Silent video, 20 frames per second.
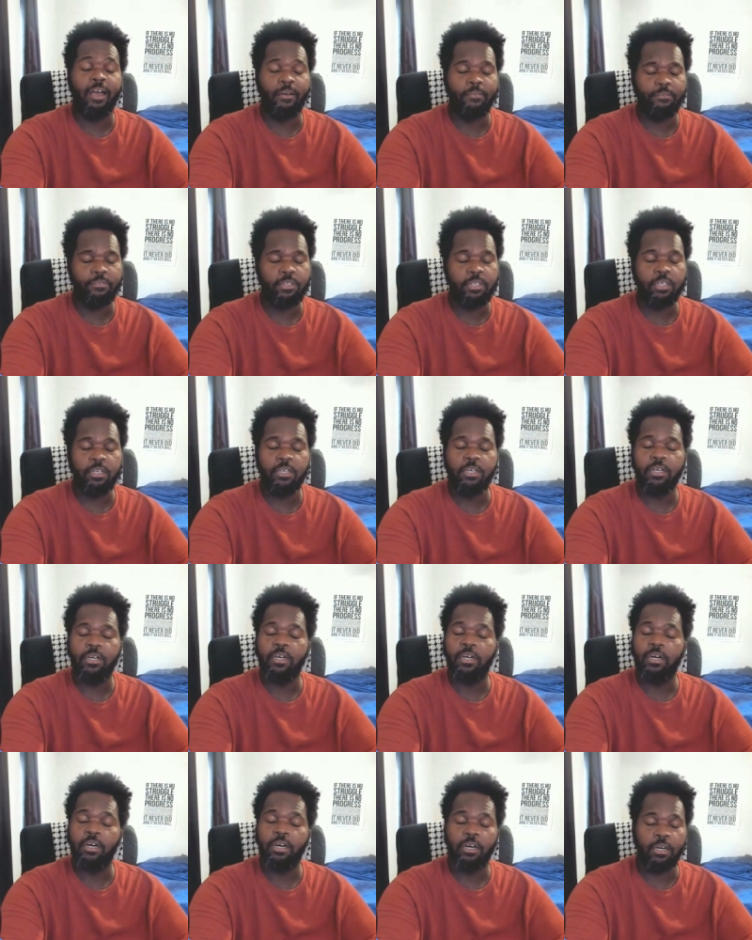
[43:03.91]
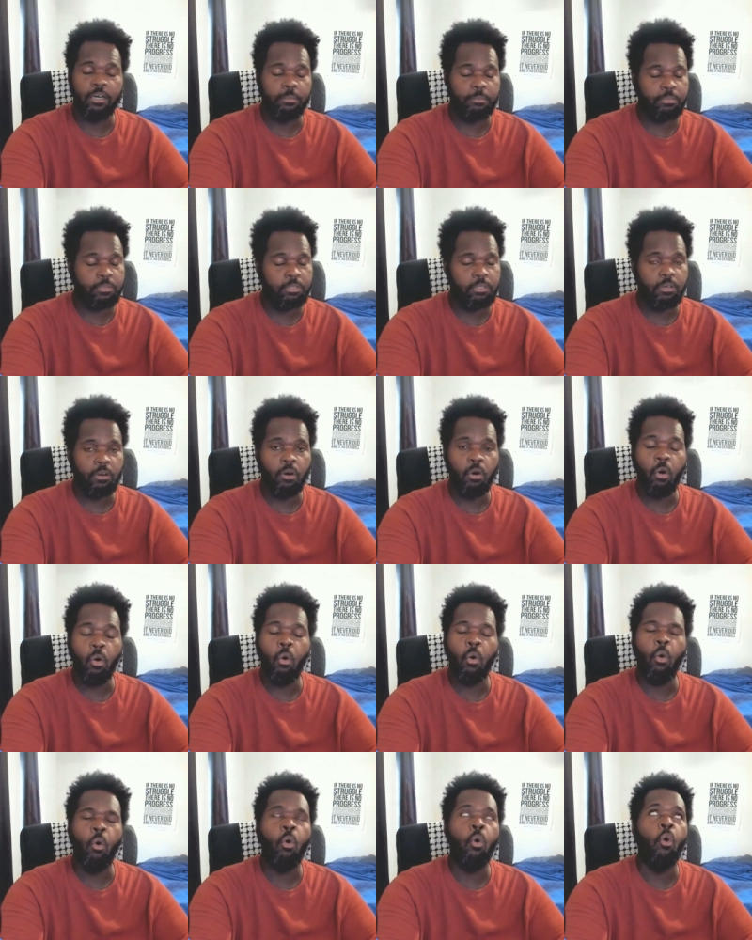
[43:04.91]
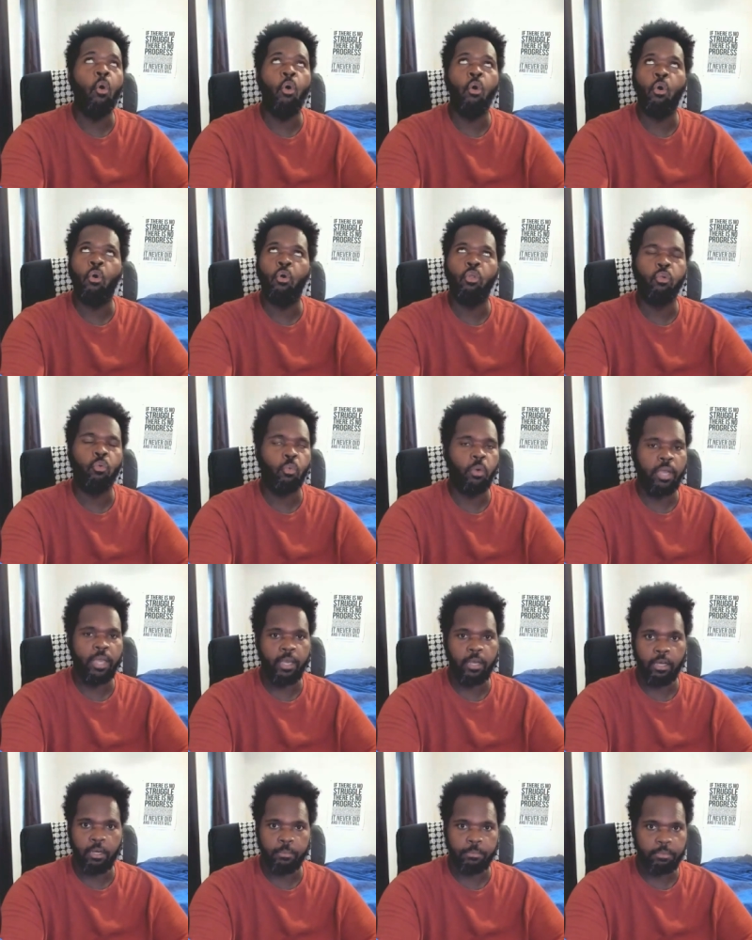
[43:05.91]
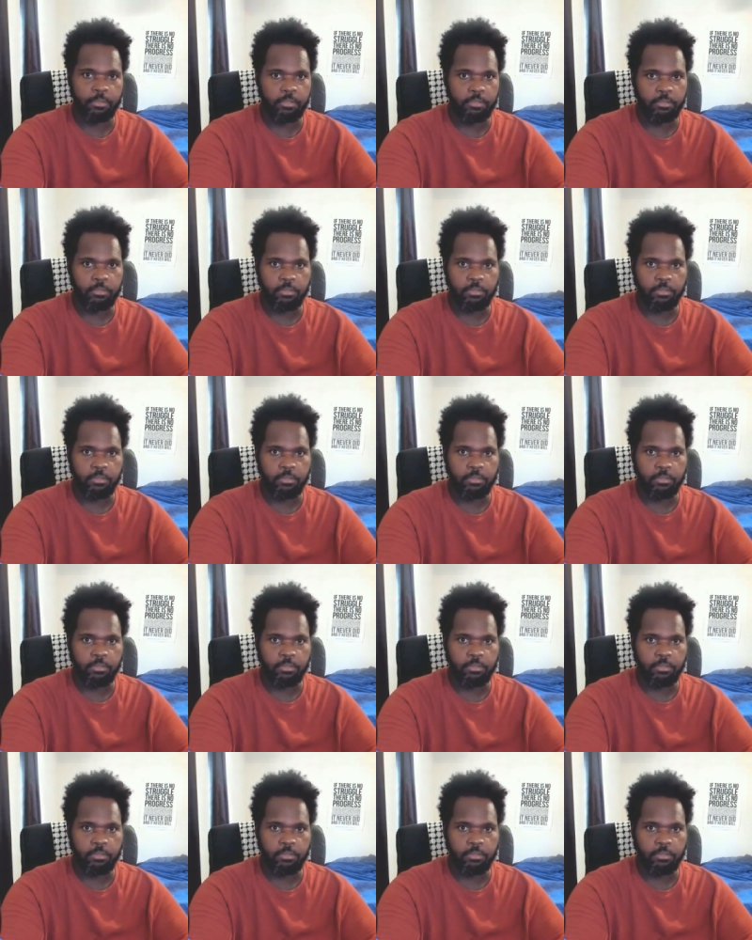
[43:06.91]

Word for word: effed up, all the way up.